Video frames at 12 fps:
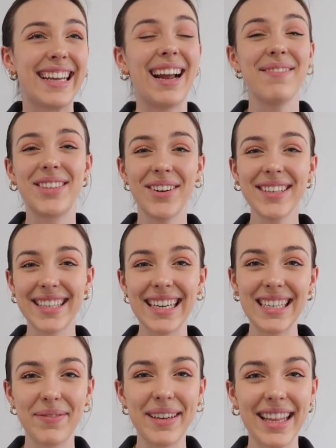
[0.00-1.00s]
I'm so
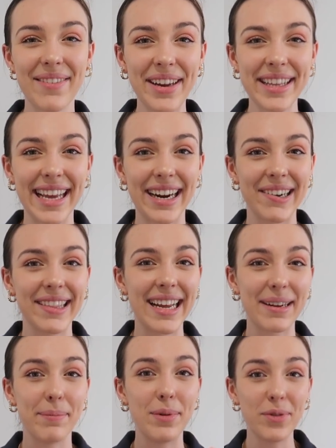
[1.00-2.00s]
excited to be living there,
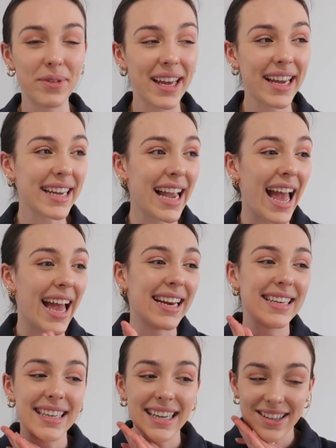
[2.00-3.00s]
like moving,
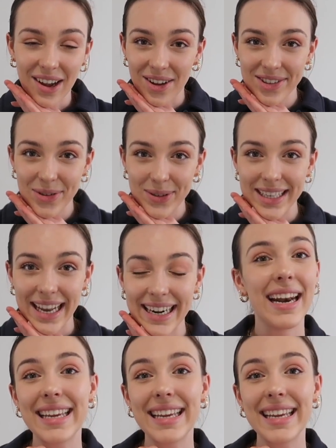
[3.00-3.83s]
and it's all so exciting.